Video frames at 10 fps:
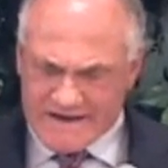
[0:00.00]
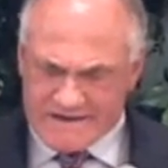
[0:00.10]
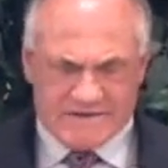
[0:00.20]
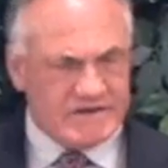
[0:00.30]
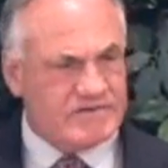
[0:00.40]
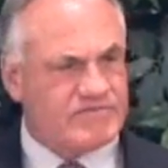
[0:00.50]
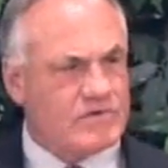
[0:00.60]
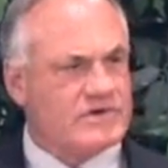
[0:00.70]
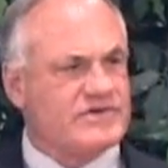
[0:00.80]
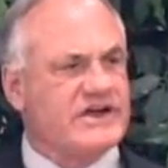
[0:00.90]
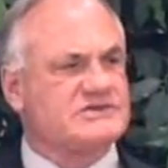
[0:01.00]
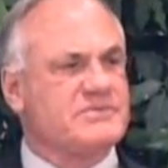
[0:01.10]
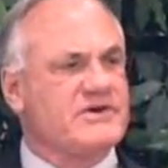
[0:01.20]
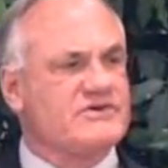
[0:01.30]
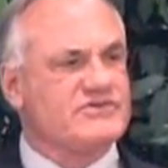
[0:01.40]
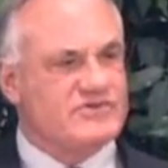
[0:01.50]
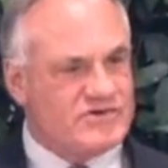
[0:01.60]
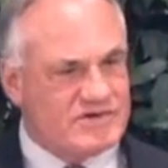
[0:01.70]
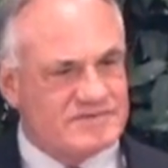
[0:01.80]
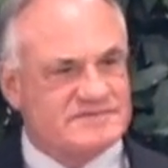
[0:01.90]
and the Florida Taxpayers
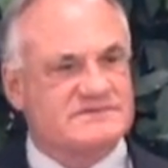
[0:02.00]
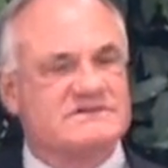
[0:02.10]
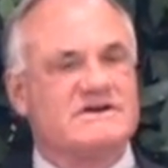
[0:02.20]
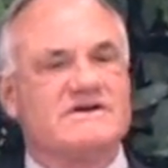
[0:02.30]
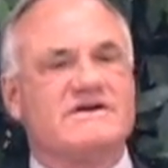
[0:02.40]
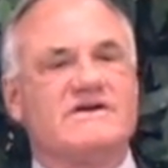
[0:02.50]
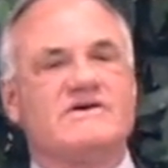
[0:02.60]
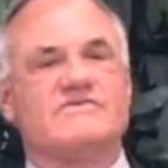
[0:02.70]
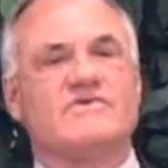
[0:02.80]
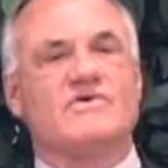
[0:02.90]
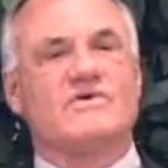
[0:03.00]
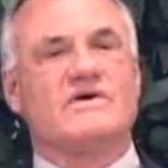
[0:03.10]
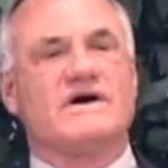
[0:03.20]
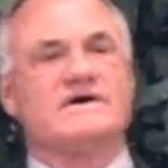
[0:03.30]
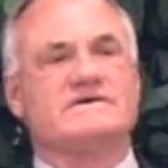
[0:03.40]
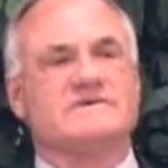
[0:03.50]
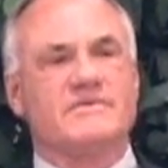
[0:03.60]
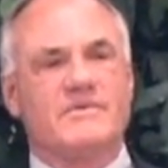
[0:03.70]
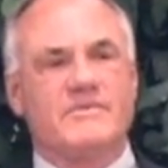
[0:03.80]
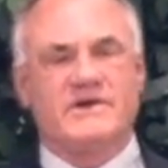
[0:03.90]
Union for
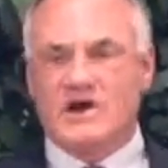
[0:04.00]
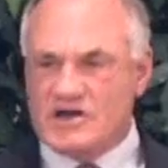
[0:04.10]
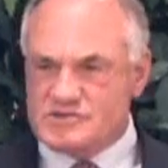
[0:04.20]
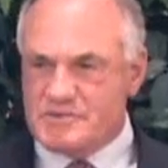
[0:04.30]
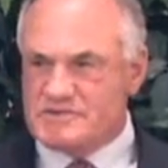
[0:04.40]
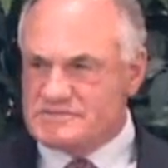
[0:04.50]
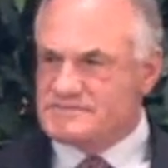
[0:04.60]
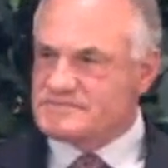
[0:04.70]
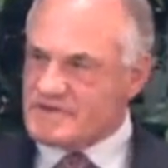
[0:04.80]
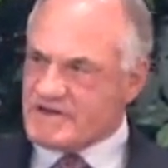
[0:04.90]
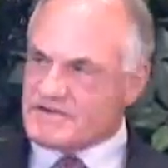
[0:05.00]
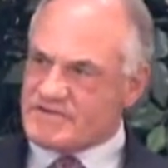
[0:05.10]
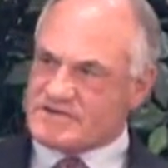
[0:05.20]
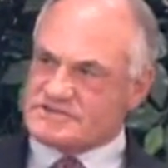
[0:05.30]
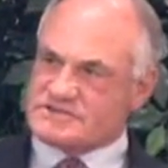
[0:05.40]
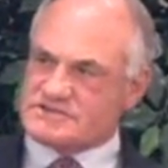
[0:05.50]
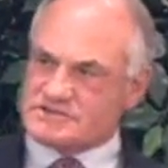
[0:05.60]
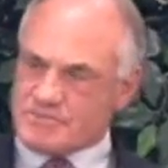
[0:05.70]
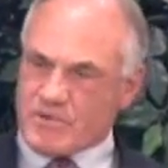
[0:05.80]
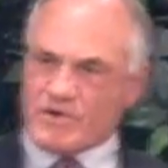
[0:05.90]
being hospitable and
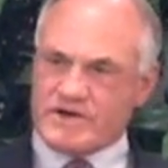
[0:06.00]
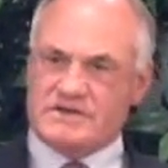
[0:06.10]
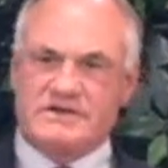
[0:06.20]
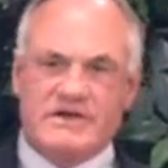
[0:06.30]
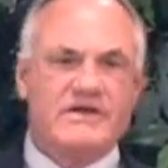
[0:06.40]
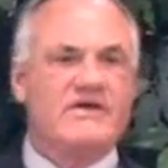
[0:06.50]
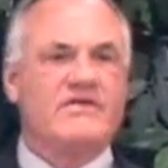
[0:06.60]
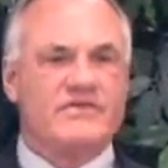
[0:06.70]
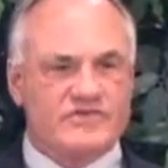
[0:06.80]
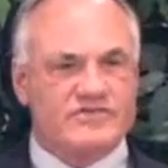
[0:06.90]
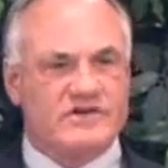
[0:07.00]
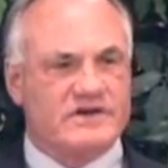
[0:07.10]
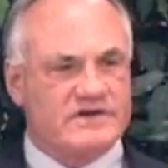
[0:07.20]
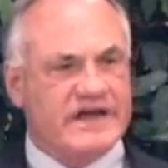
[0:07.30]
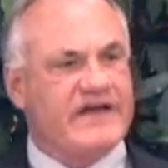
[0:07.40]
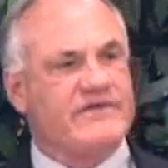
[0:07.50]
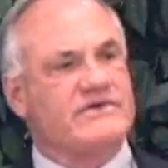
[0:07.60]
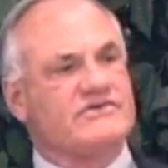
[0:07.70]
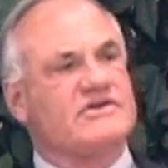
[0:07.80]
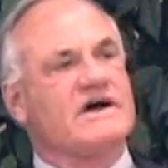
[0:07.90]
supporting this
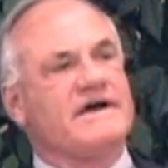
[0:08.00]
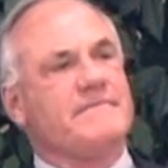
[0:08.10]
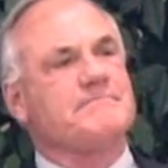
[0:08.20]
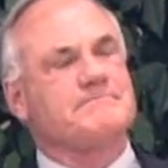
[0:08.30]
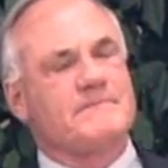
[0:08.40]
gathering tonight.